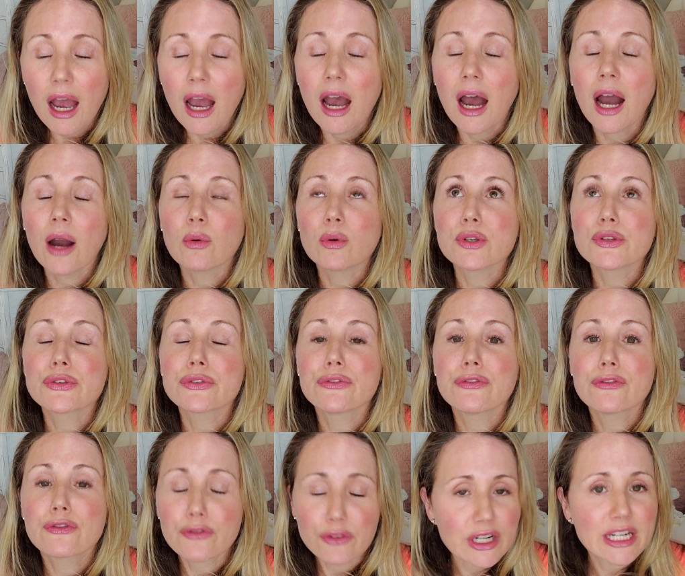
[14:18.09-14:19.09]
I was
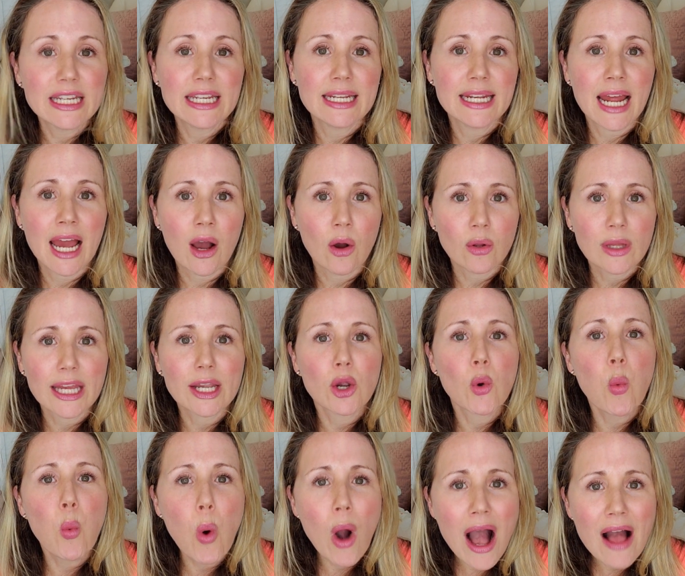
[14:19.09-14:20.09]
freaking out, like,
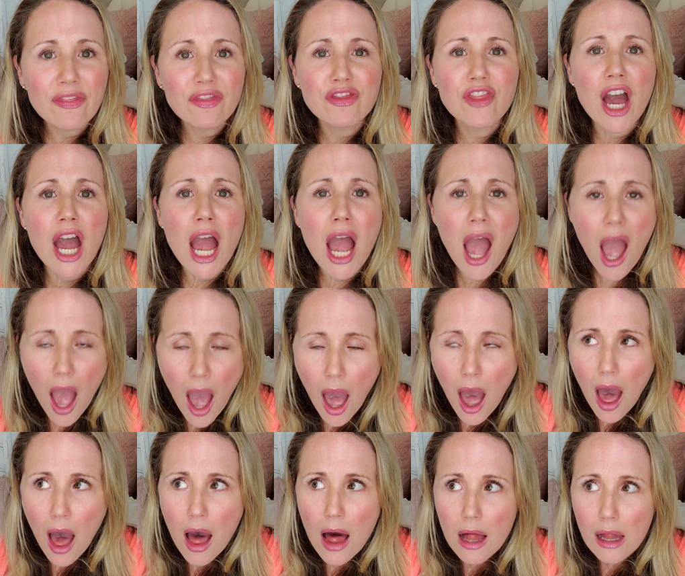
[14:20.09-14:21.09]
what the
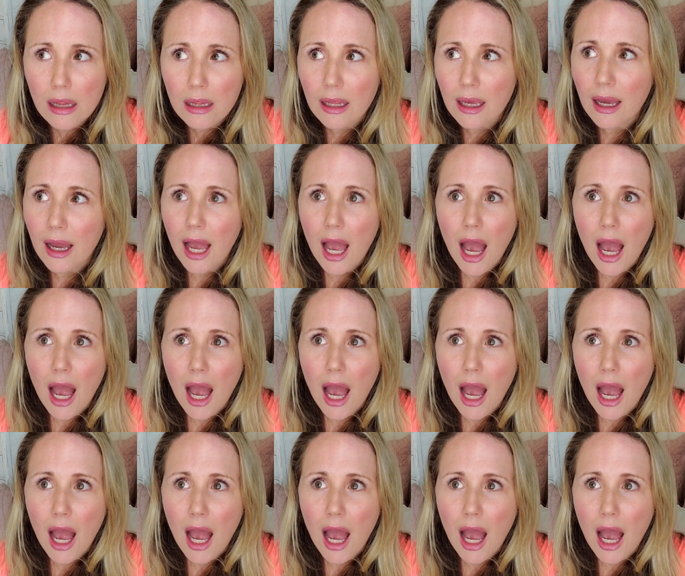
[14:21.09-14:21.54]
hell?